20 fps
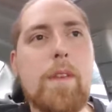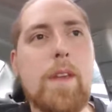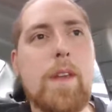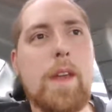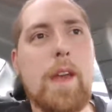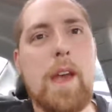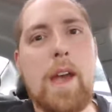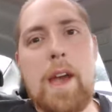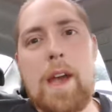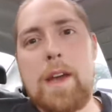
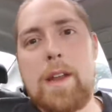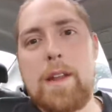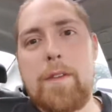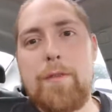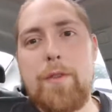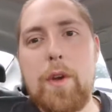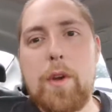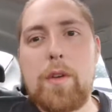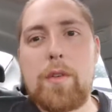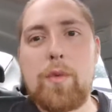And
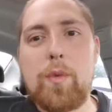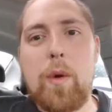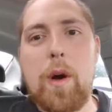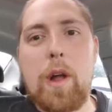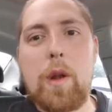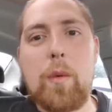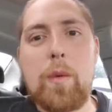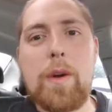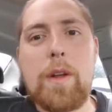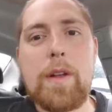if you can
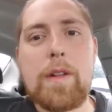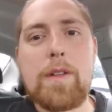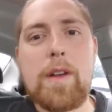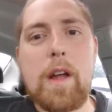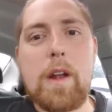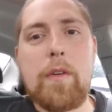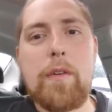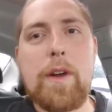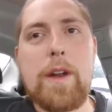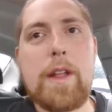swallow it and
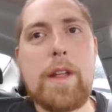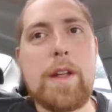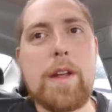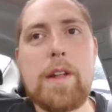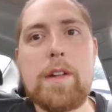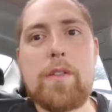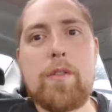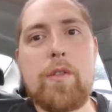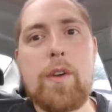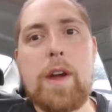tolerate it,
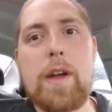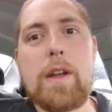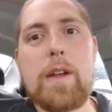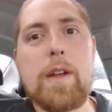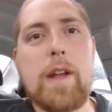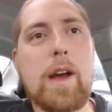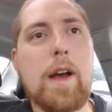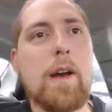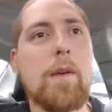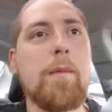it's great.
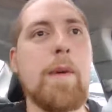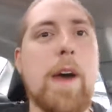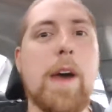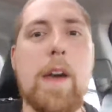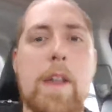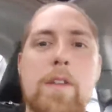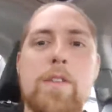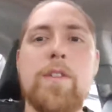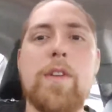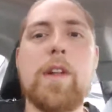My
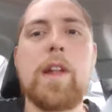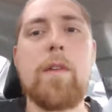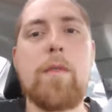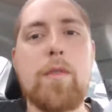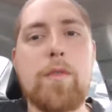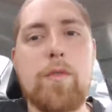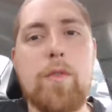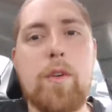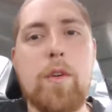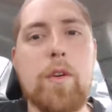energy
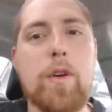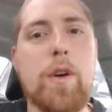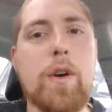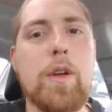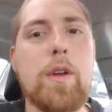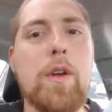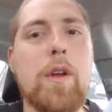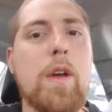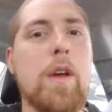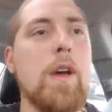level's real
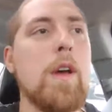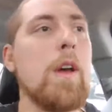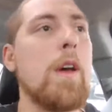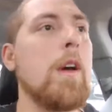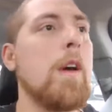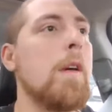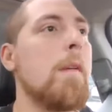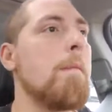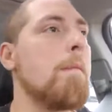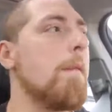good,
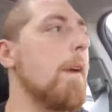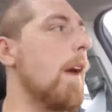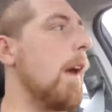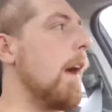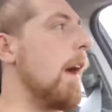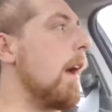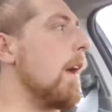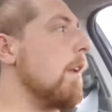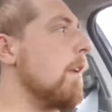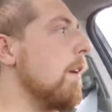
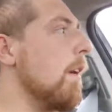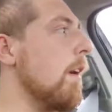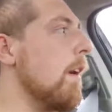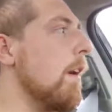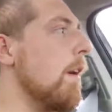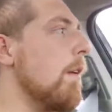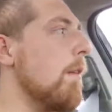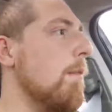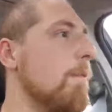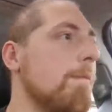and
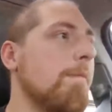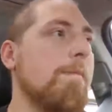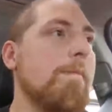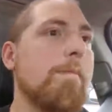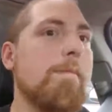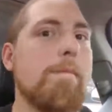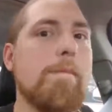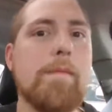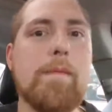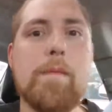
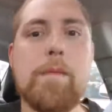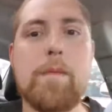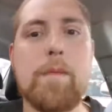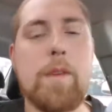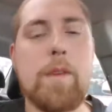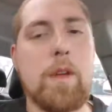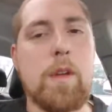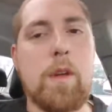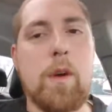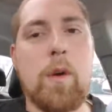
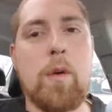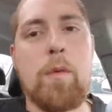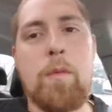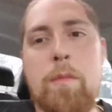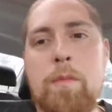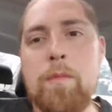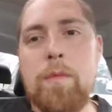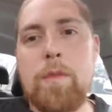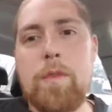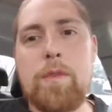you know,
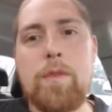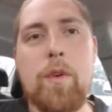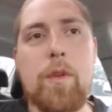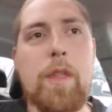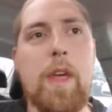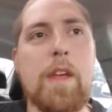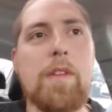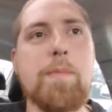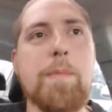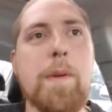so
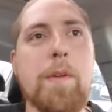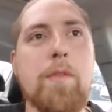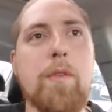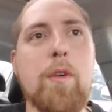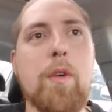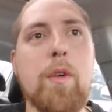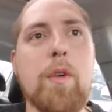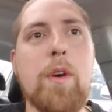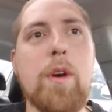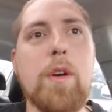that's been
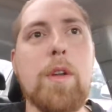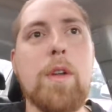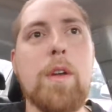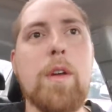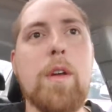real good.